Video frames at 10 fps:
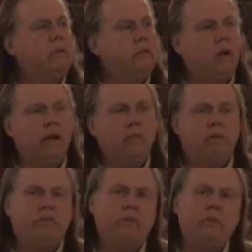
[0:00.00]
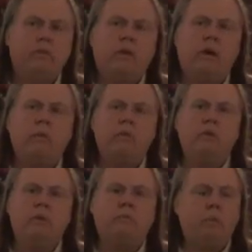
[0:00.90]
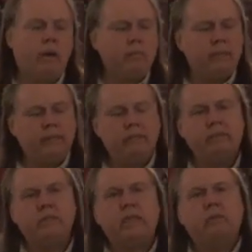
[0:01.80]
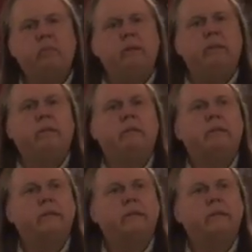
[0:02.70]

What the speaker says: talk. My furthest talk was to the bottom end of South America,